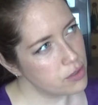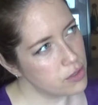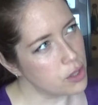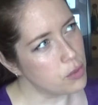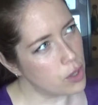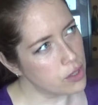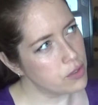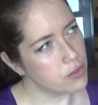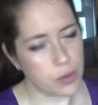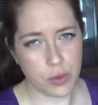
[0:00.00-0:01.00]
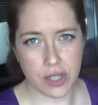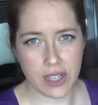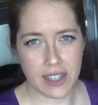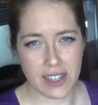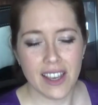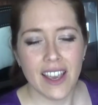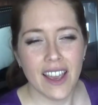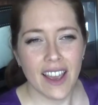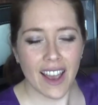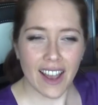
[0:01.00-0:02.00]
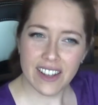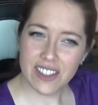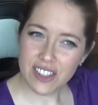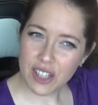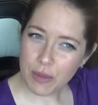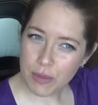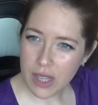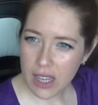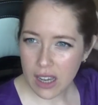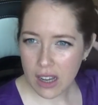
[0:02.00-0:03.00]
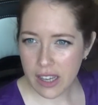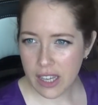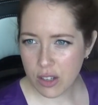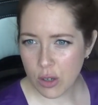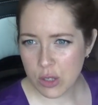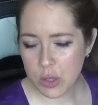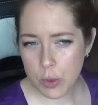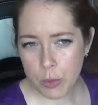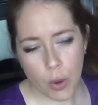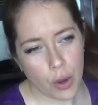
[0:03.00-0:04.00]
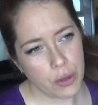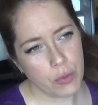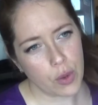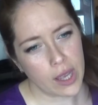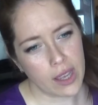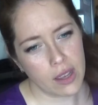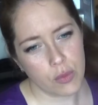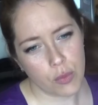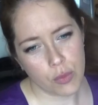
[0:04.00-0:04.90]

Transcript: once fortnightly, and it got to a point where